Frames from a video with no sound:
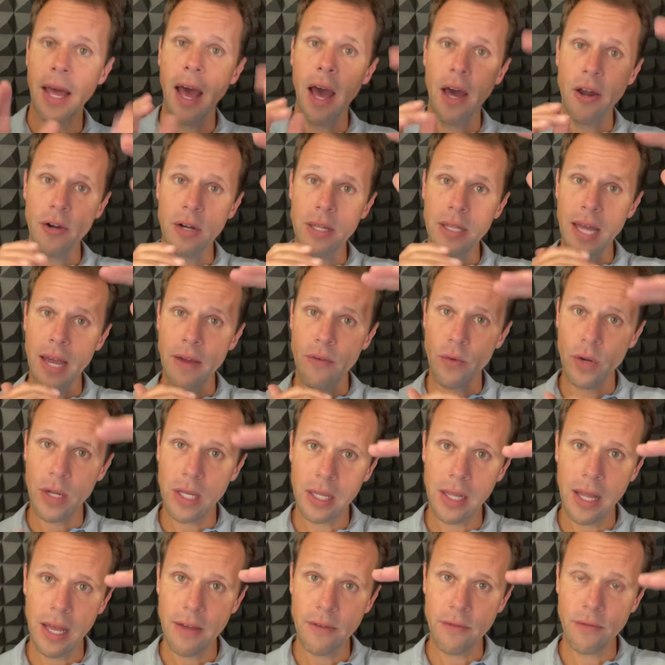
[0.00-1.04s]
Underneath every
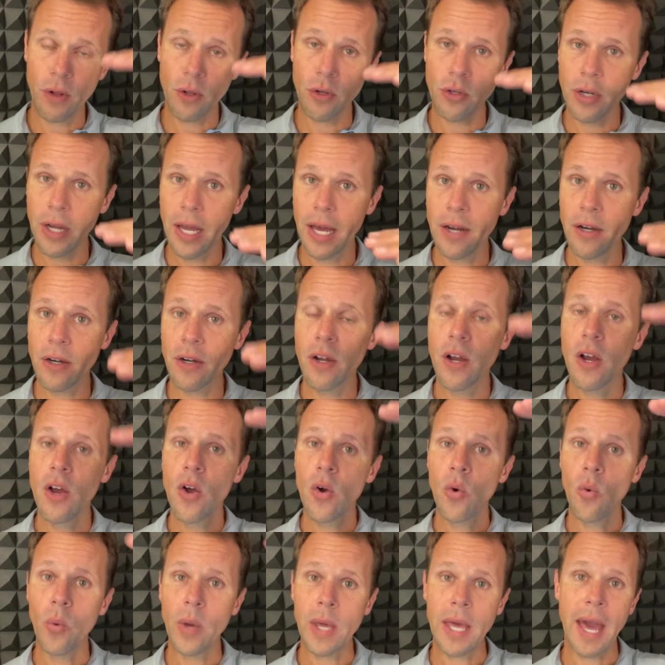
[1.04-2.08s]
client folder header,
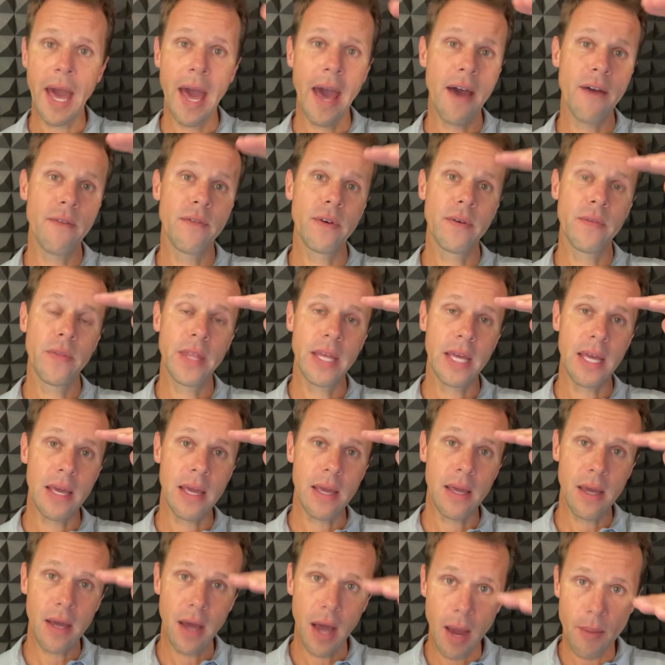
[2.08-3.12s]
we have
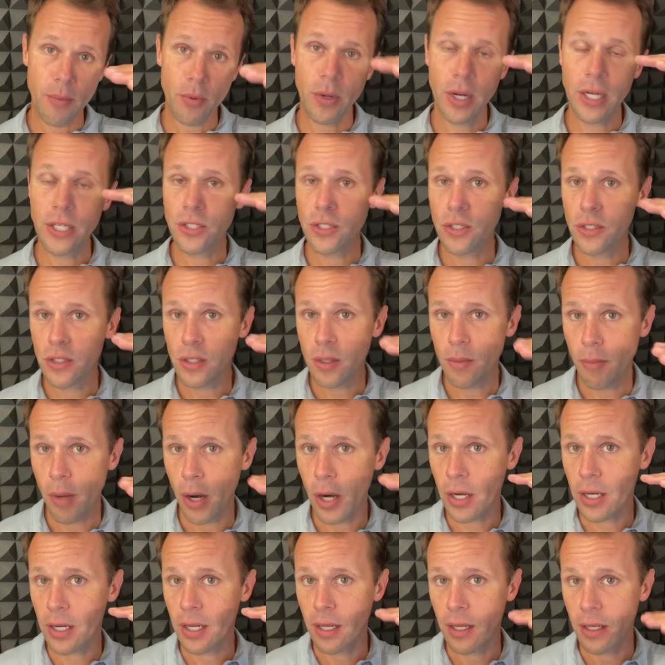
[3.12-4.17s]
the operations,
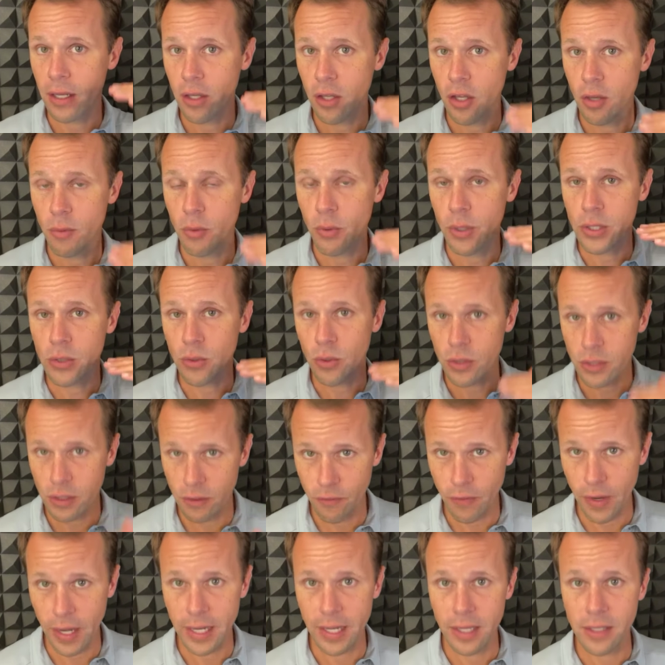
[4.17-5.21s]
marketing, human resource,
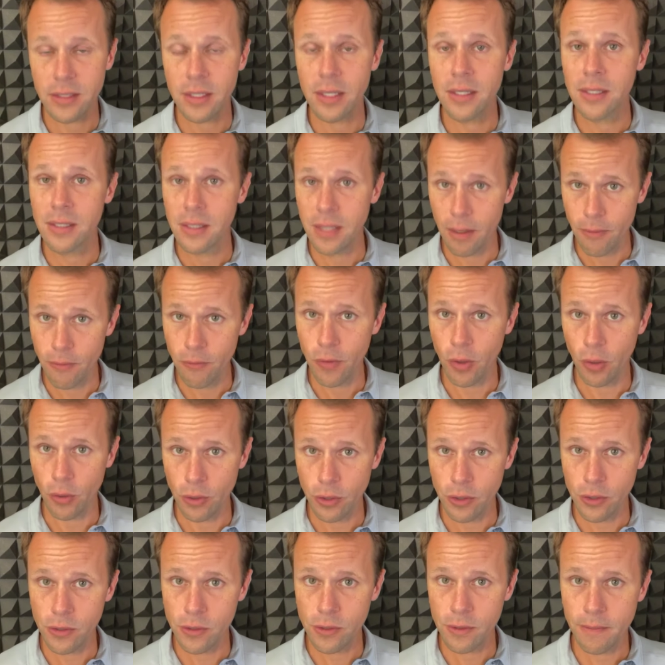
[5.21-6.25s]
and finance
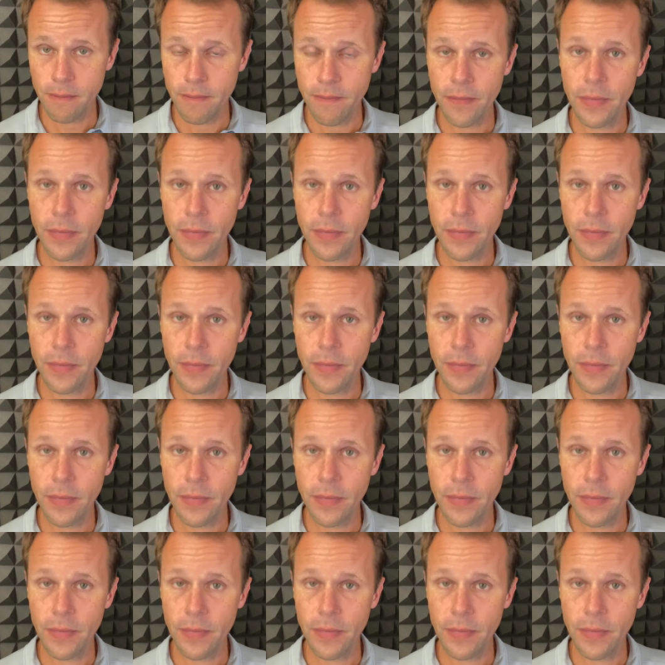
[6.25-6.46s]
subfolders.